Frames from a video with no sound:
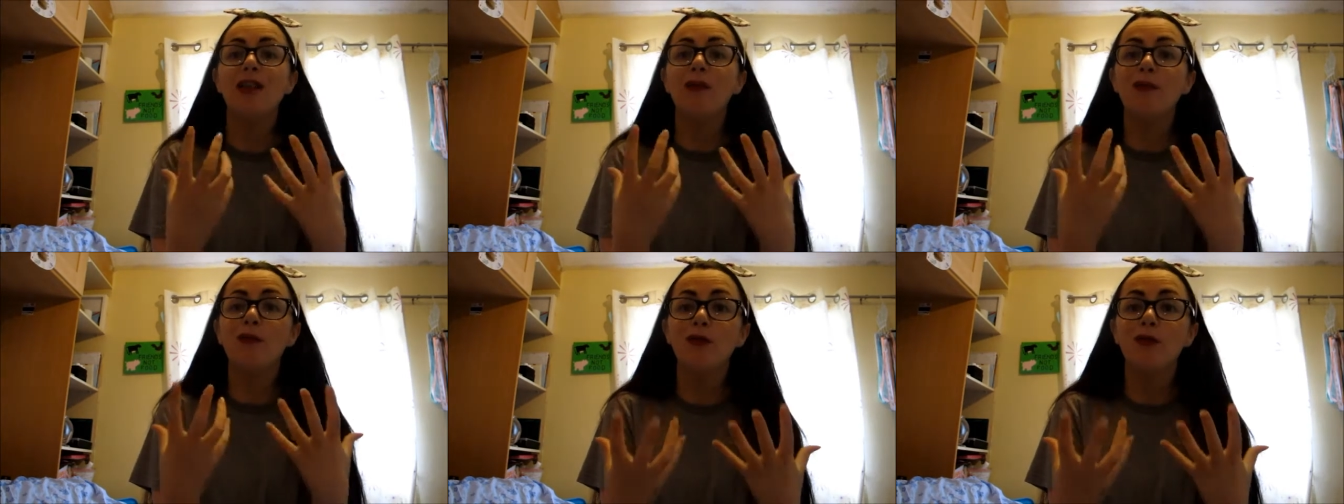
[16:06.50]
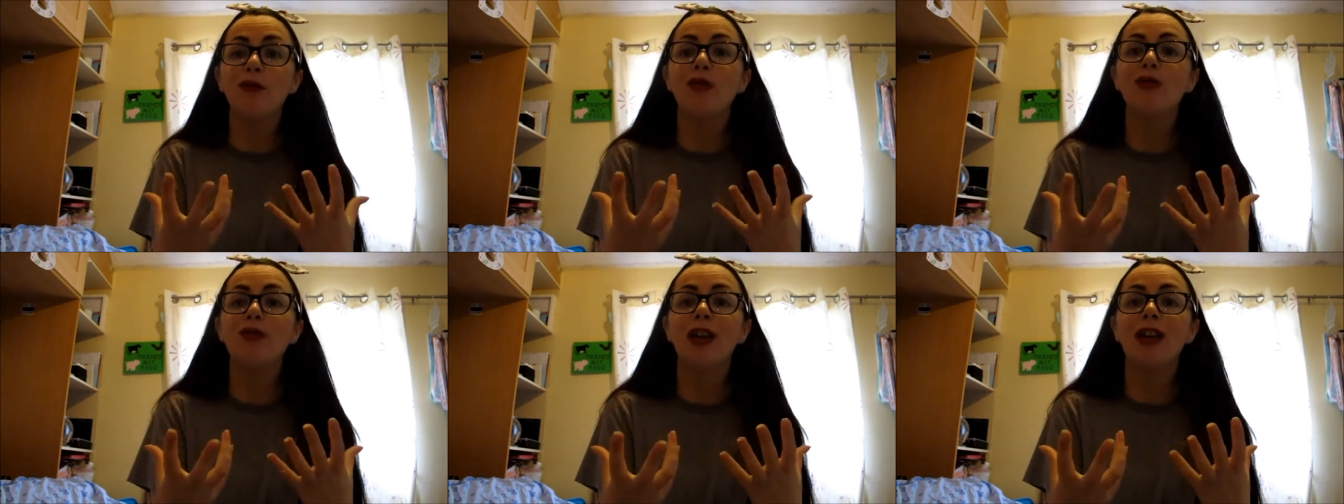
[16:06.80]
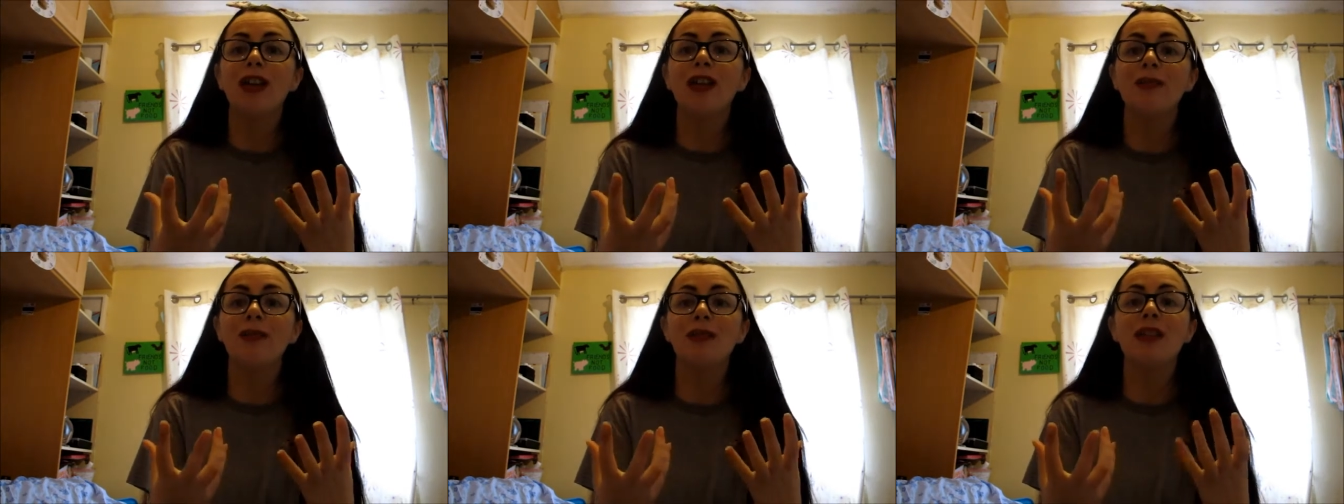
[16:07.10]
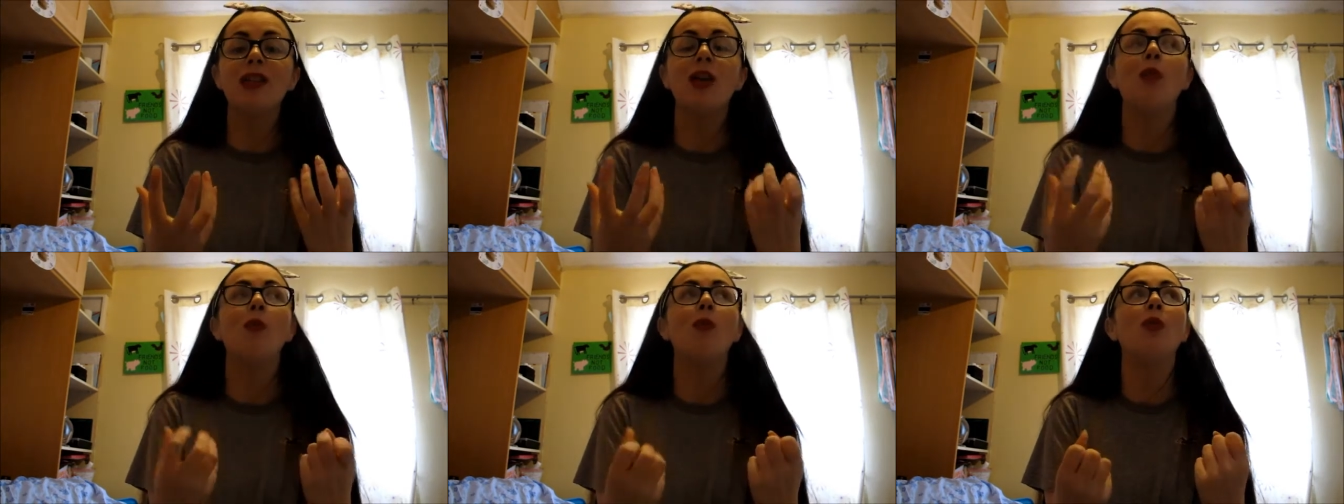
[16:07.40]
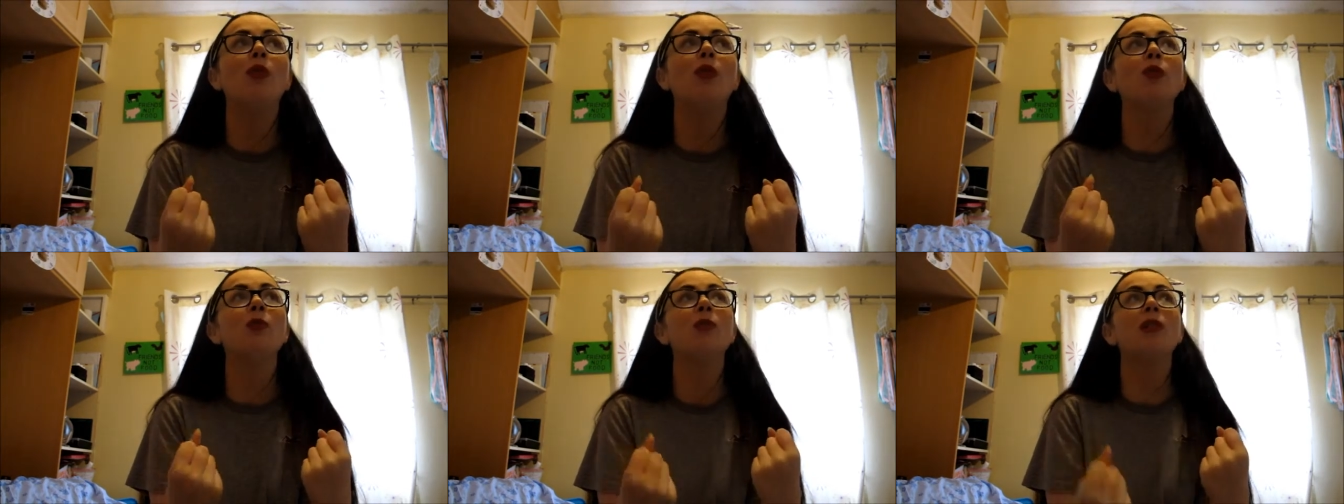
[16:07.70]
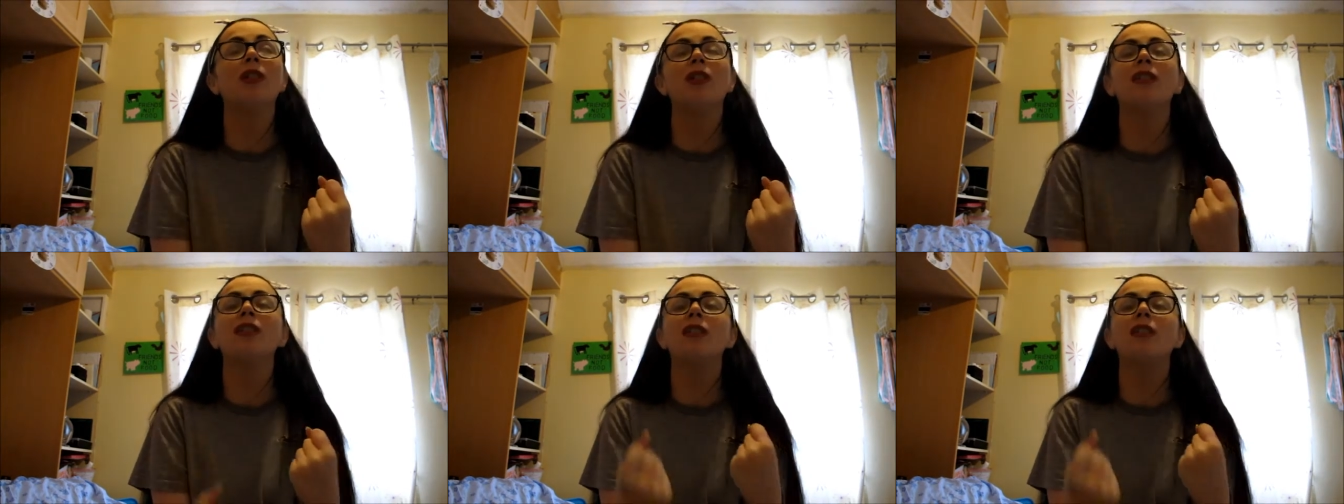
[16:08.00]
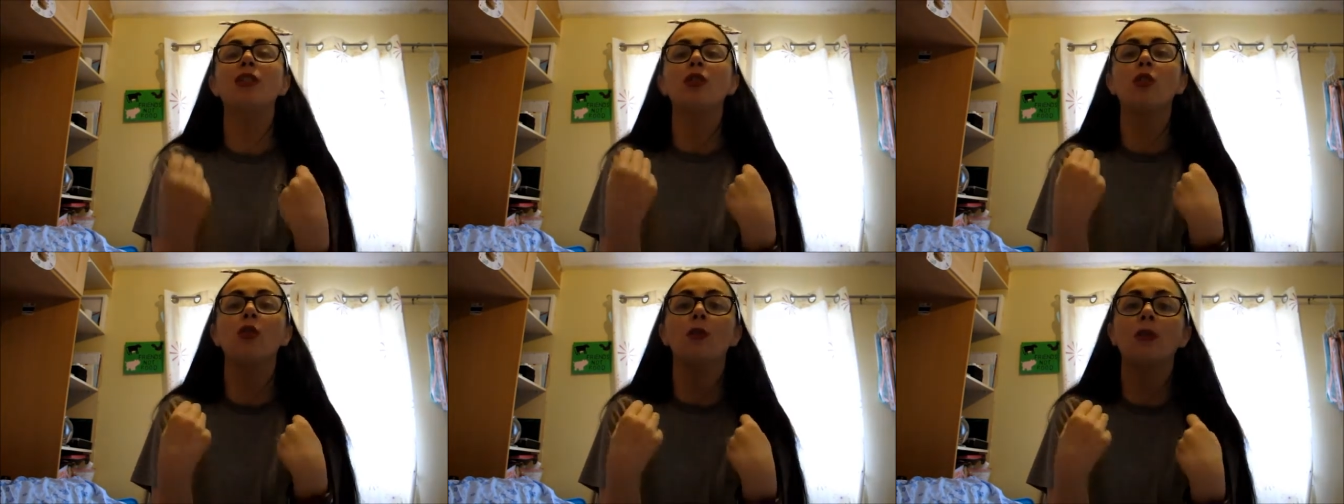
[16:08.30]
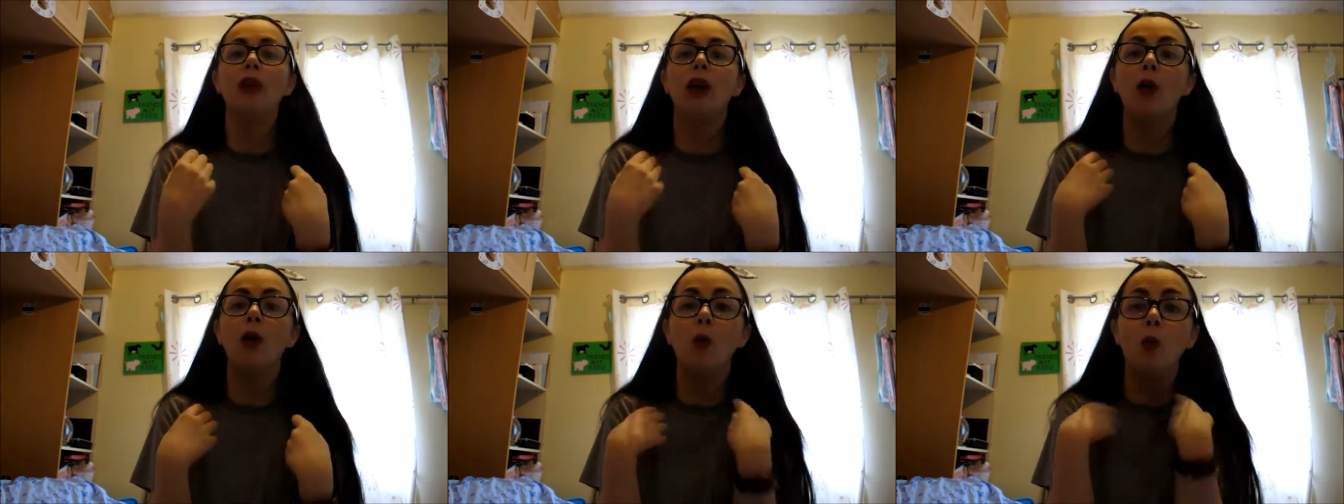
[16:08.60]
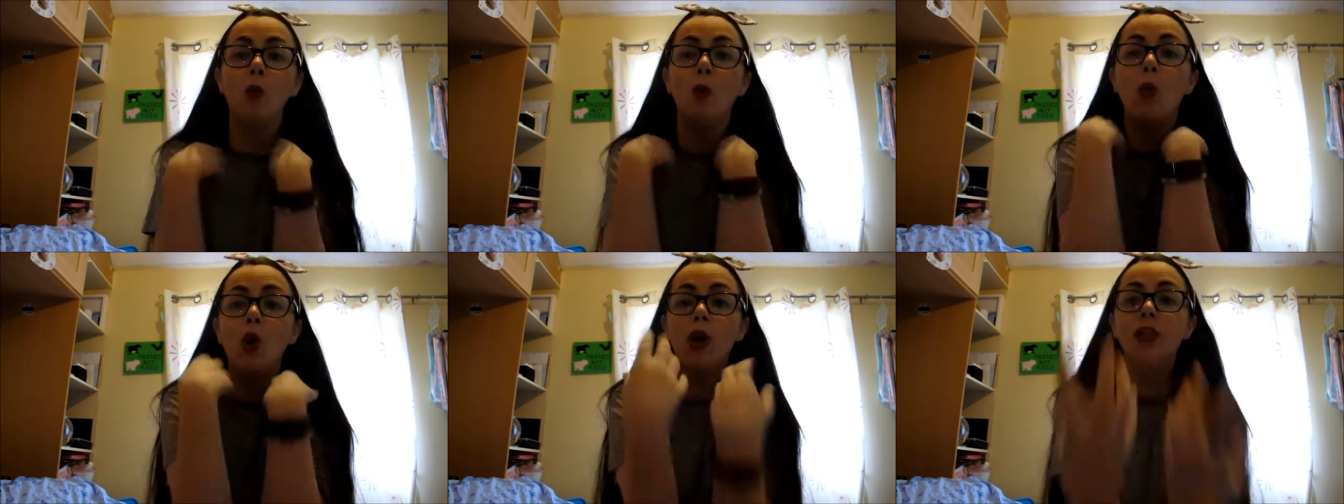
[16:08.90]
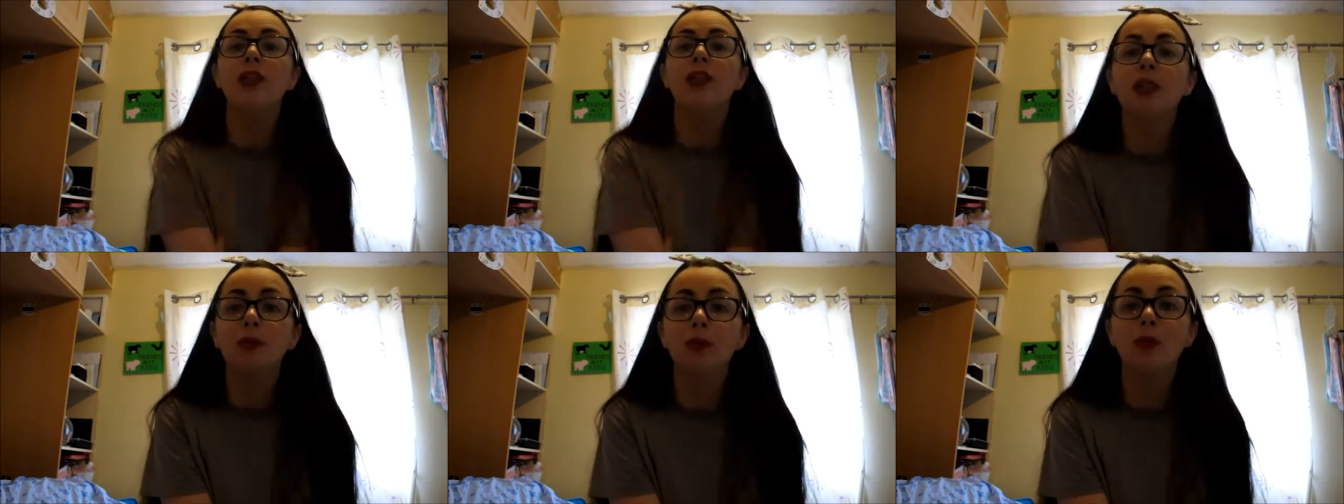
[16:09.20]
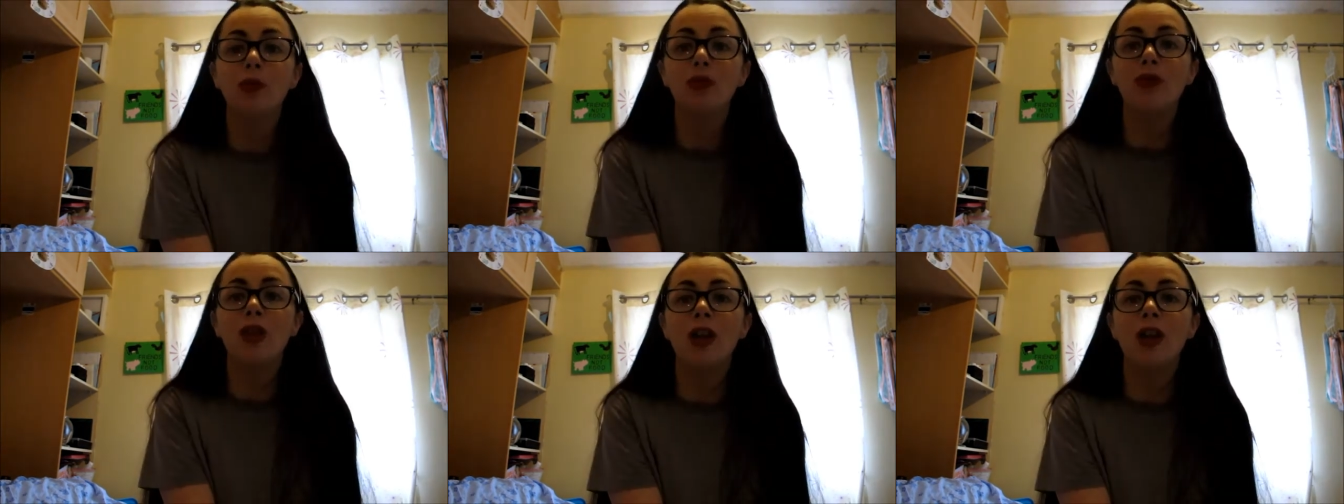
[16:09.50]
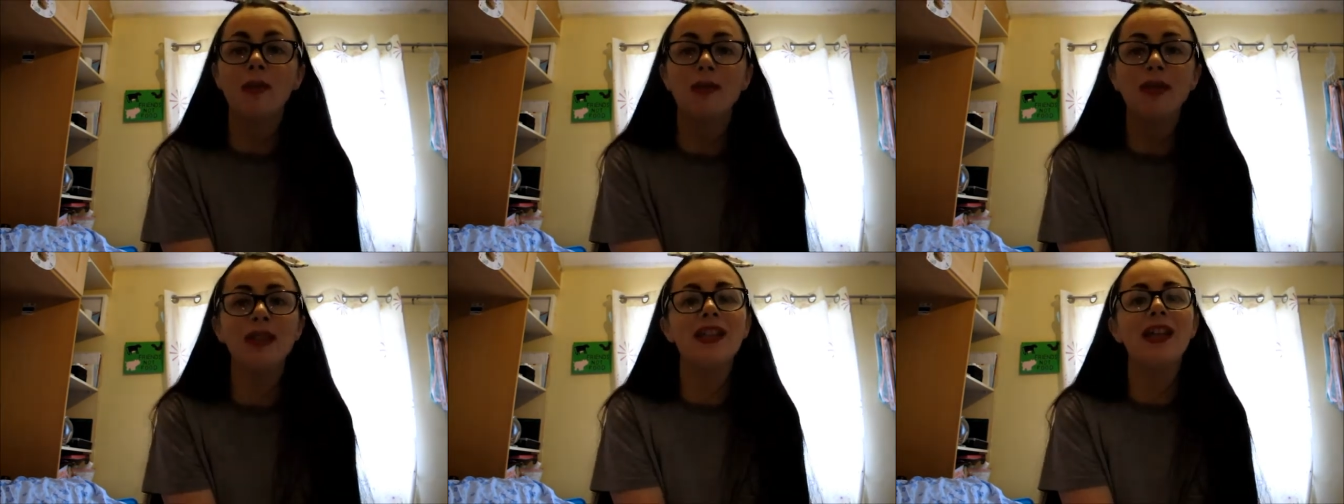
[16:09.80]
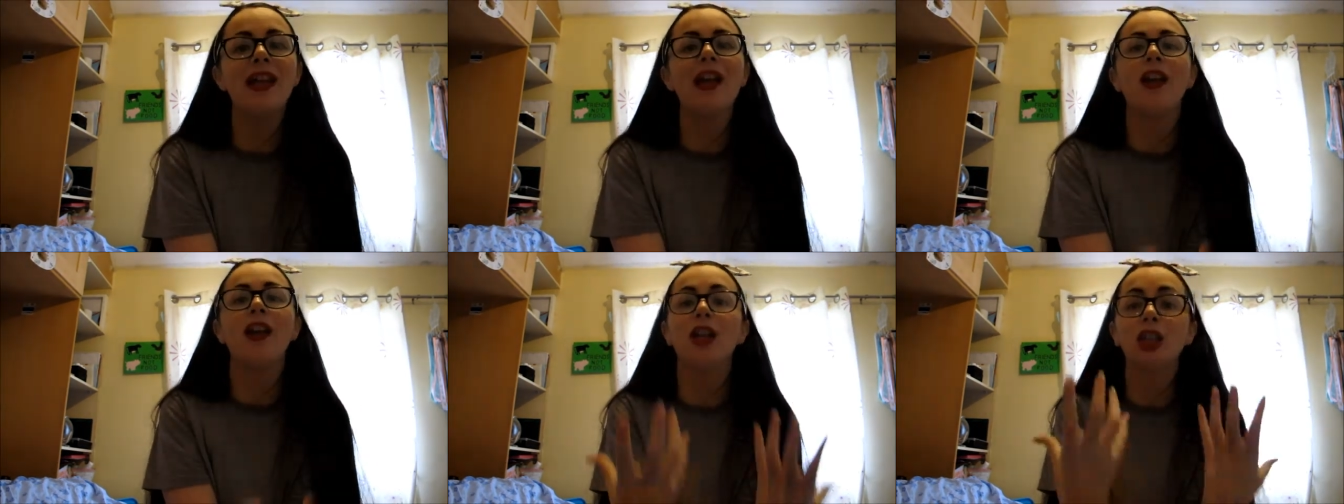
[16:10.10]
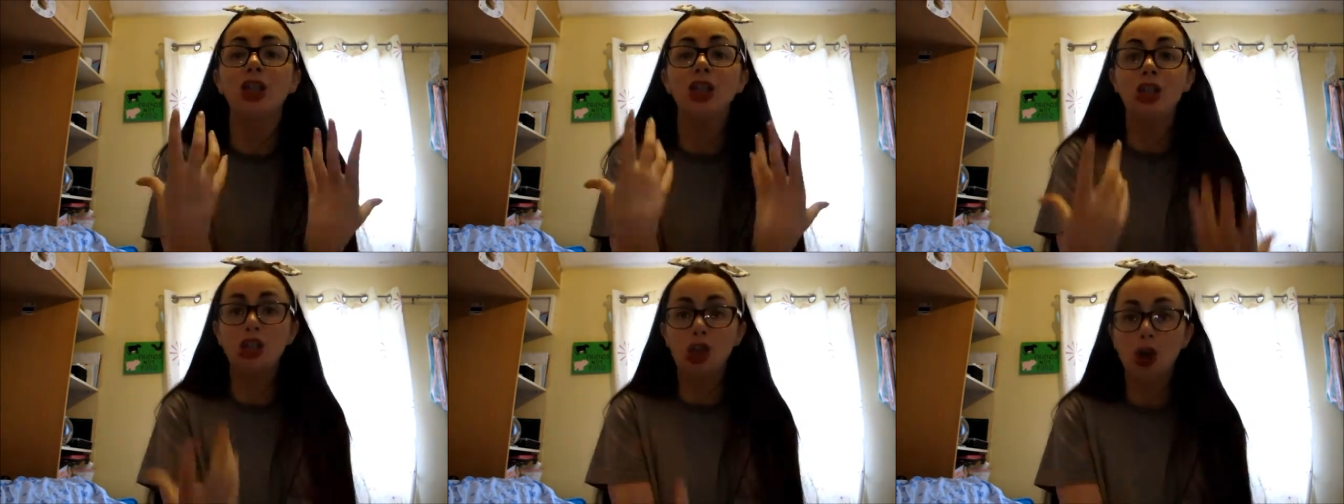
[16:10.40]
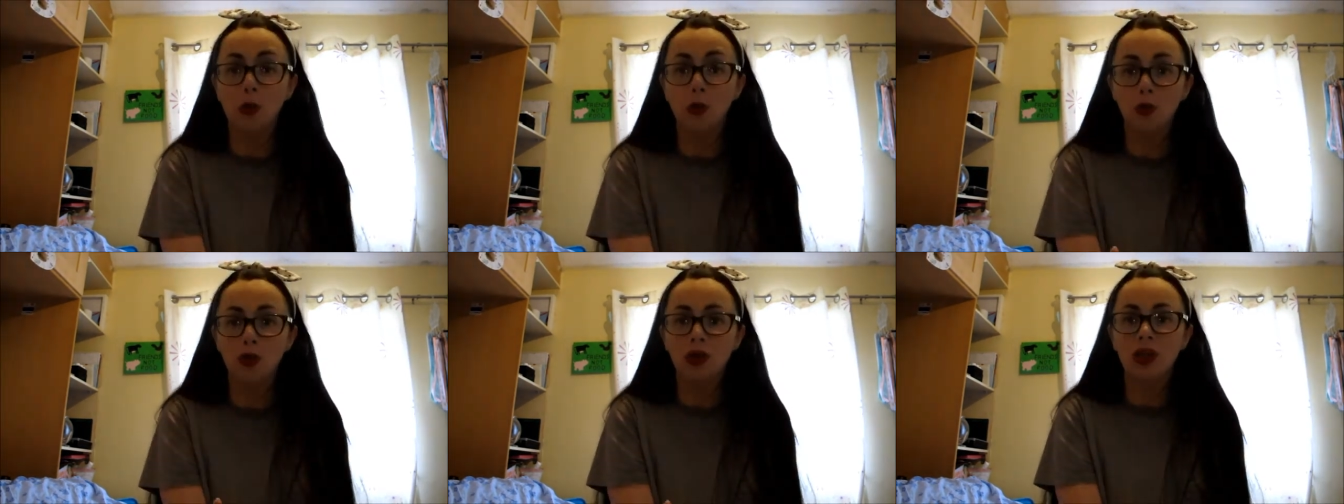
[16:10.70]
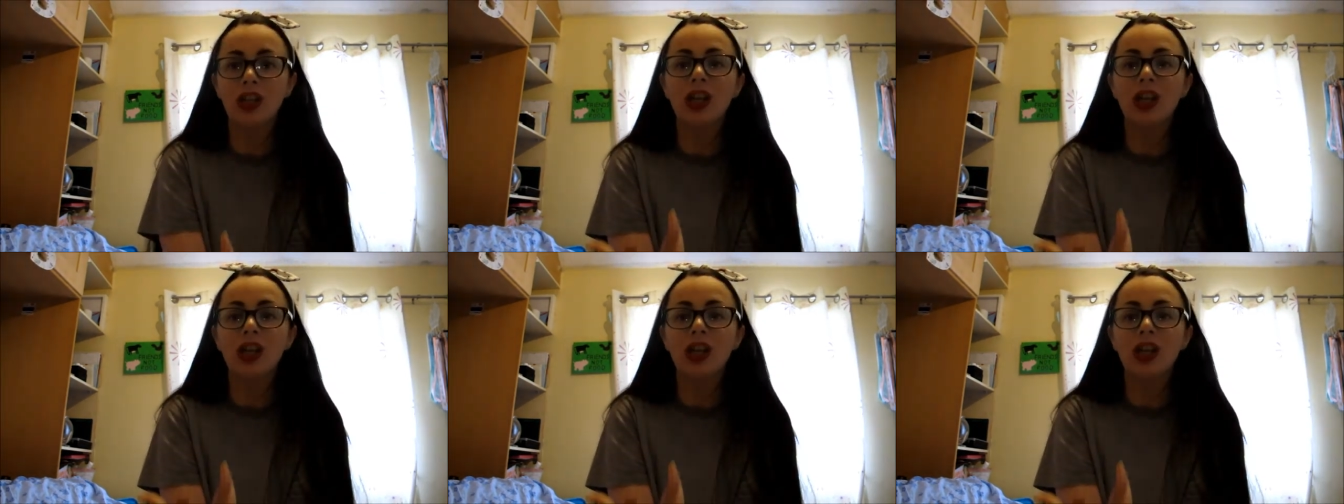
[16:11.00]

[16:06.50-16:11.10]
it frustrates me so much because it's something that I want to put time into and I don't